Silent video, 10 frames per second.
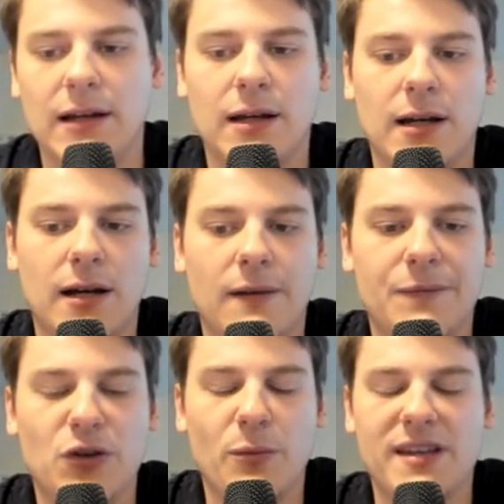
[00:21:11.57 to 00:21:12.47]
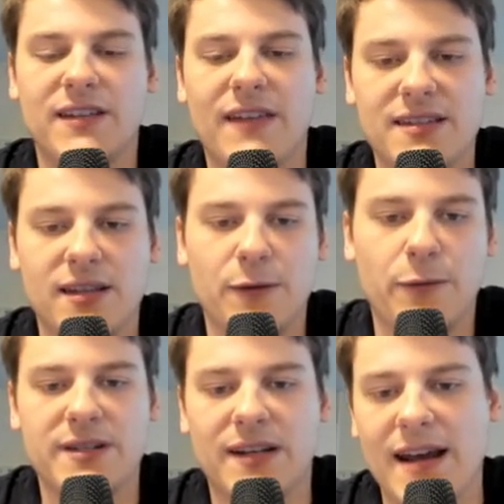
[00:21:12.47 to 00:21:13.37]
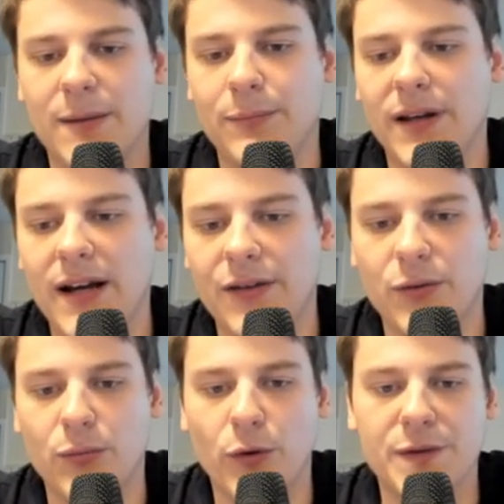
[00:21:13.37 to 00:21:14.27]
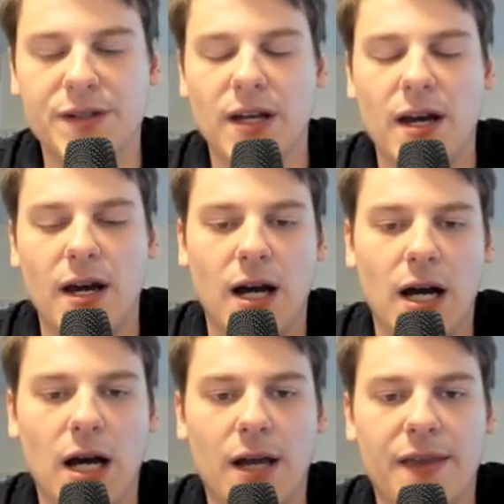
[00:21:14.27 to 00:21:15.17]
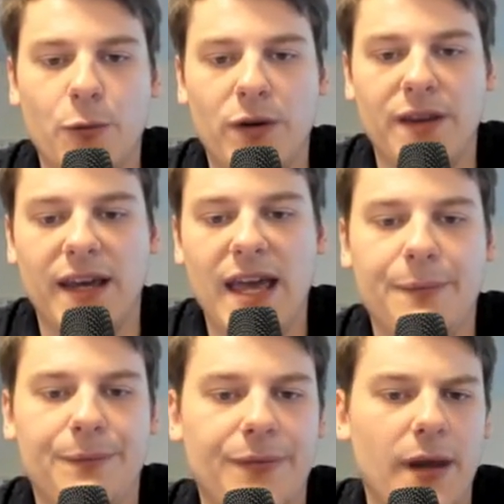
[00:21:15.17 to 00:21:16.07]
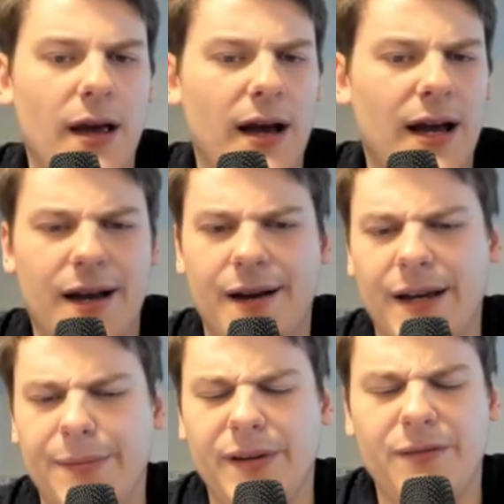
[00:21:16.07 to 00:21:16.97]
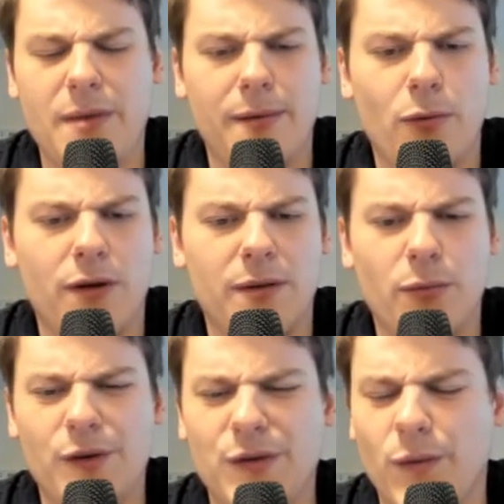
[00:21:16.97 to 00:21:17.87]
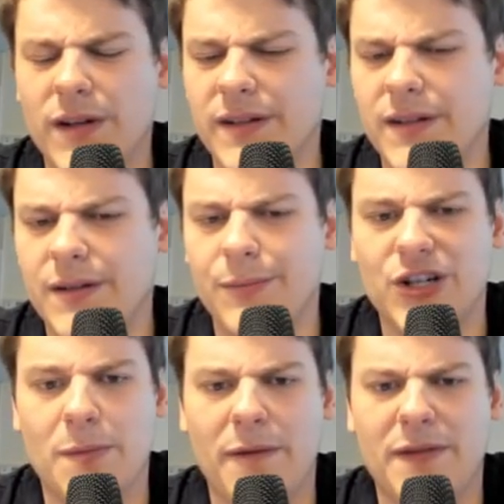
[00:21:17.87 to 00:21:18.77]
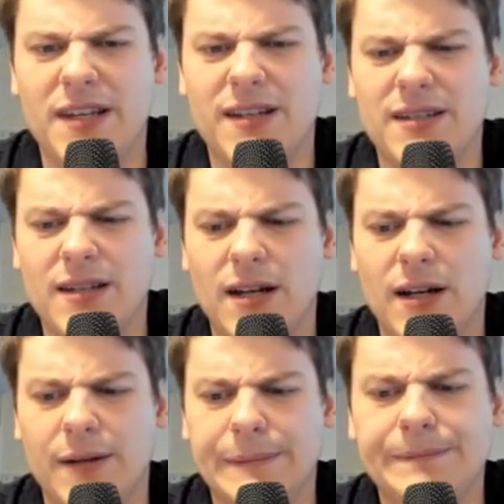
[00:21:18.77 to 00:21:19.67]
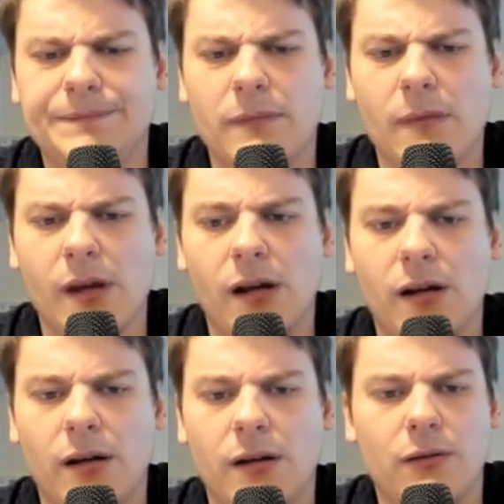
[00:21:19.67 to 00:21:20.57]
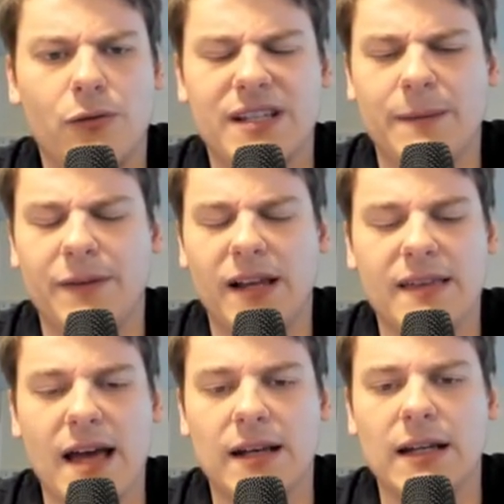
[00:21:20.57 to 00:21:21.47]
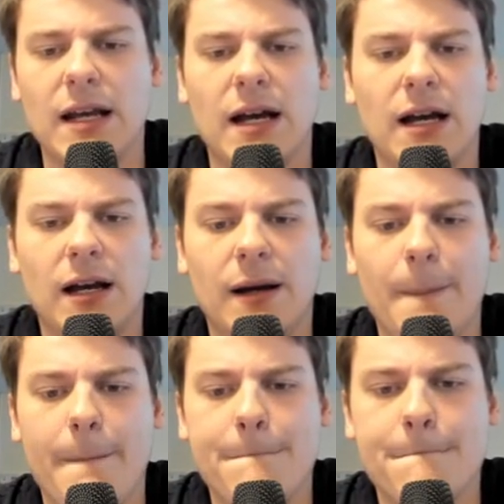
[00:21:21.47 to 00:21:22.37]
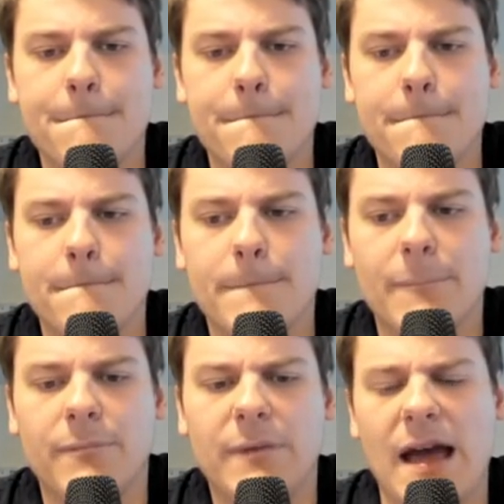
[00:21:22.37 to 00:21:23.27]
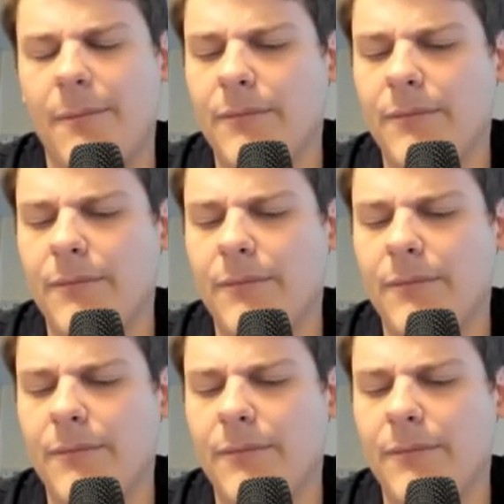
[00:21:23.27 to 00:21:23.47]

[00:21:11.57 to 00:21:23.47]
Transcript: um, so basically that's the difference and i can play other moves uh, that win the game i believe maybe one of the moves was bishop f6 um, or something like that um, yeah,